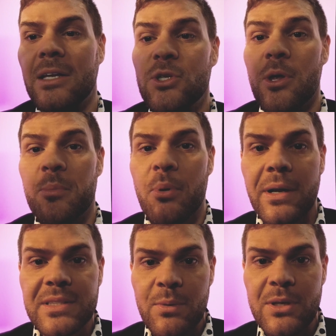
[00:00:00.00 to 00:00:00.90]
So the
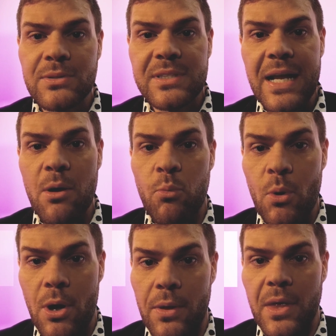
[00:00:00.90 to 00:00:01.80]
products that we used today
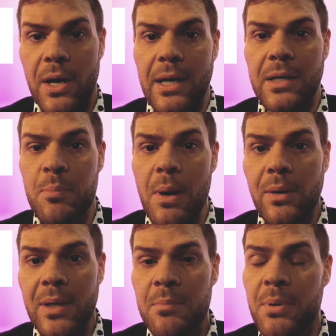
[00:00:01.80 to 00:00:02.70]
were the
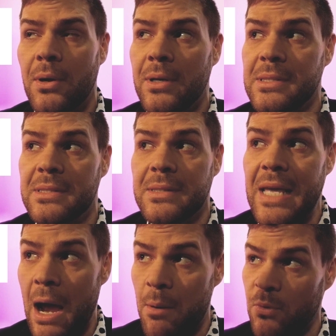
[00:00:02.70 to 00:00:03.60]
Napoleon Perdis
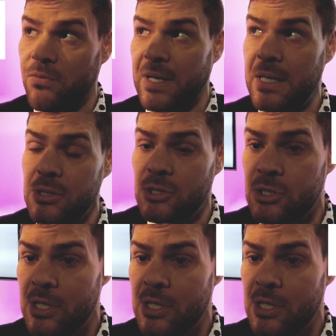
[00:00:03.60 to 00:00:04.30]
camera finish.